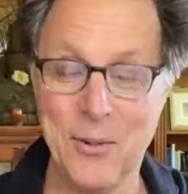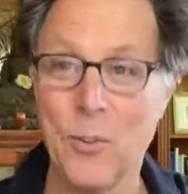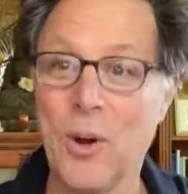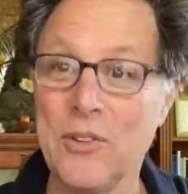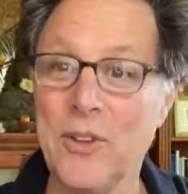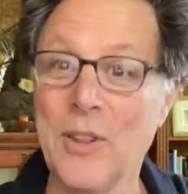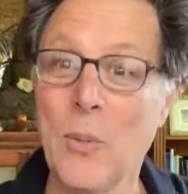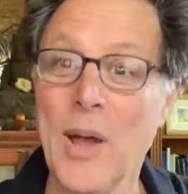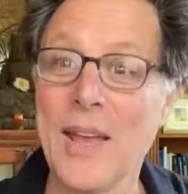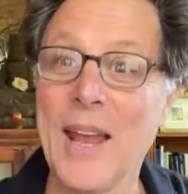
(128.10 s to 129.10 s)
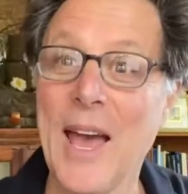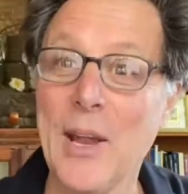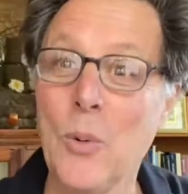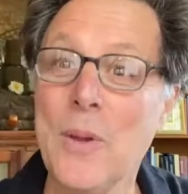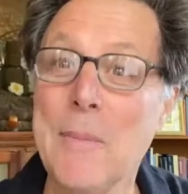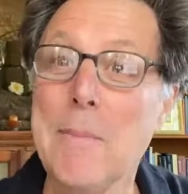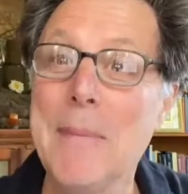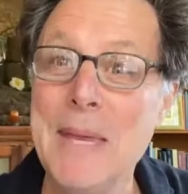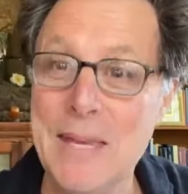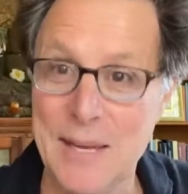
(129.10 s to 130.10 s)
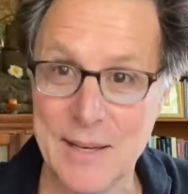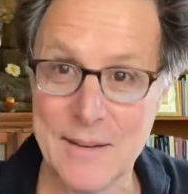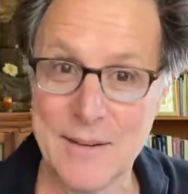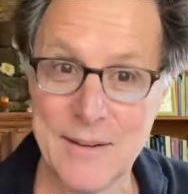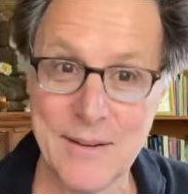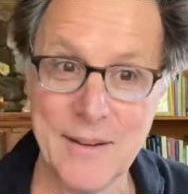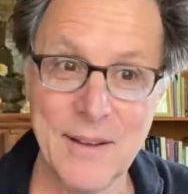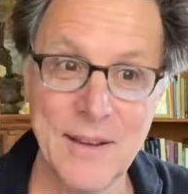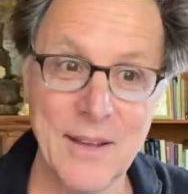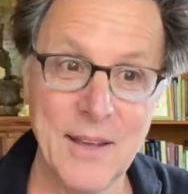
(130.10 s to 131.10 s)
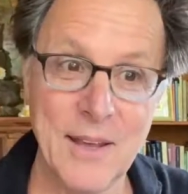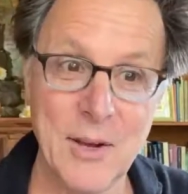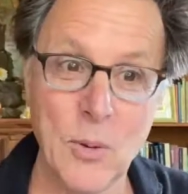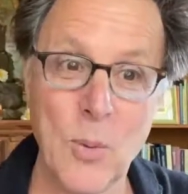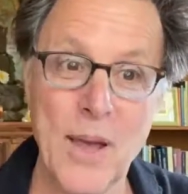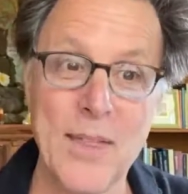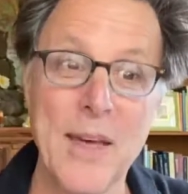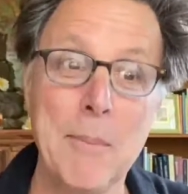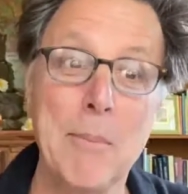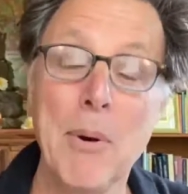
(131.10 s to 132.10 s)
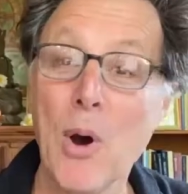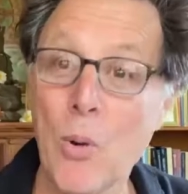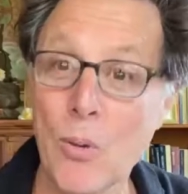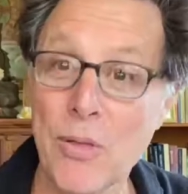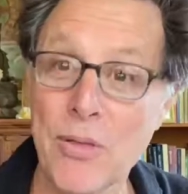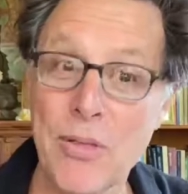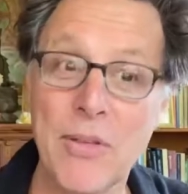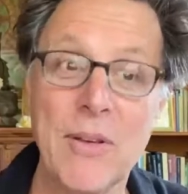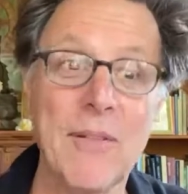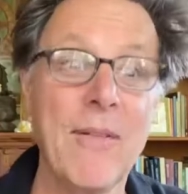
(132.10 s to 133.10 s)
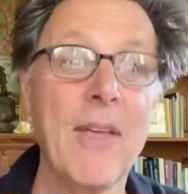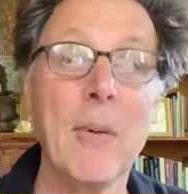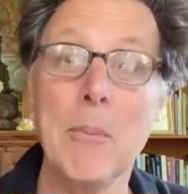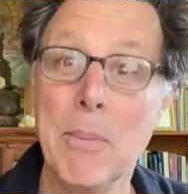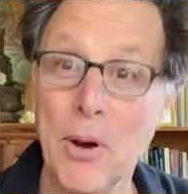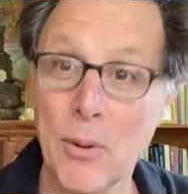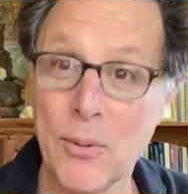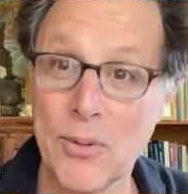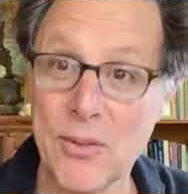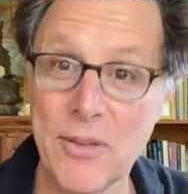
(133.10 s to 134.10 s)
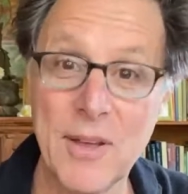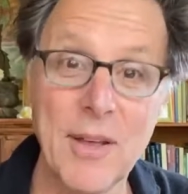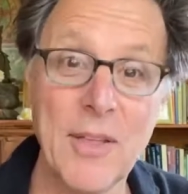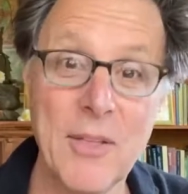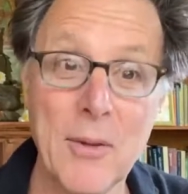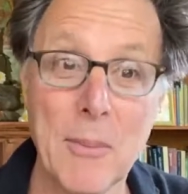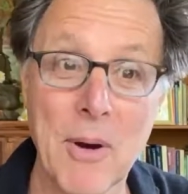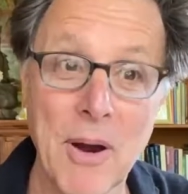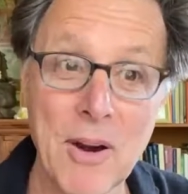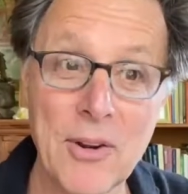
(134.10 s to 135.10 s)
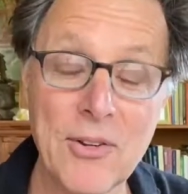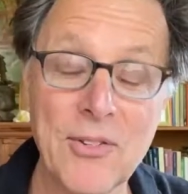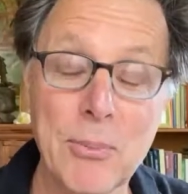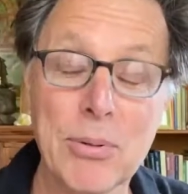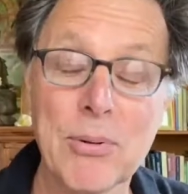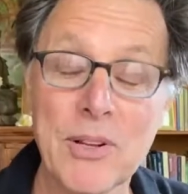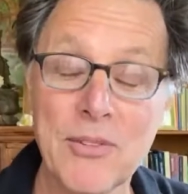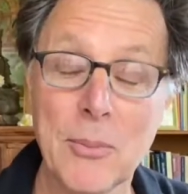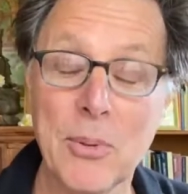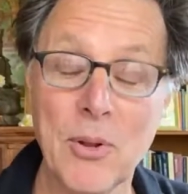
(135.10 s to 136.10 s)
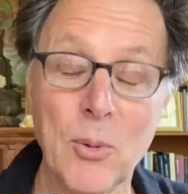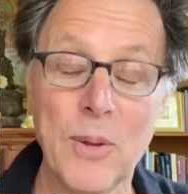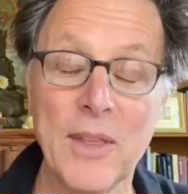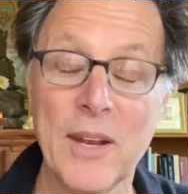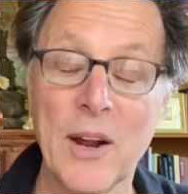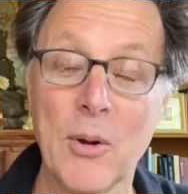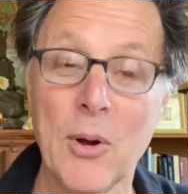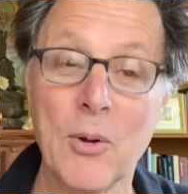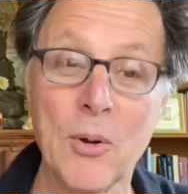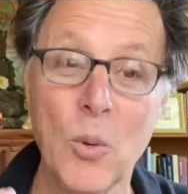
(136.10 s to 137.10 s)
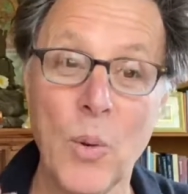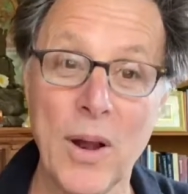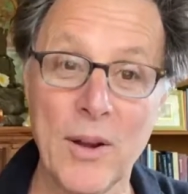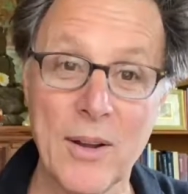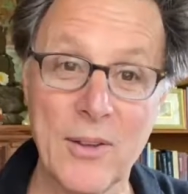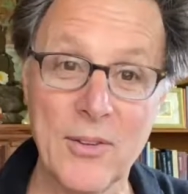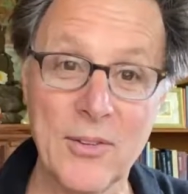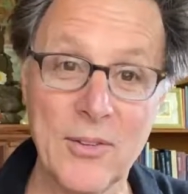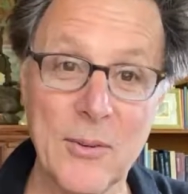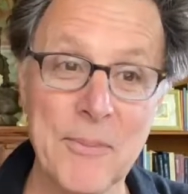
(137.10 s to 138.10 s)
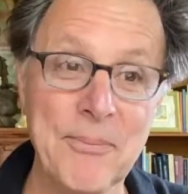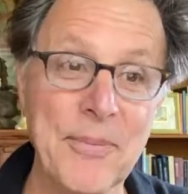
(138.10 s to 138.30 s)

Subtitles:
What's in the way, and how do we meet it in a way that both the Mars principle within our own awareness,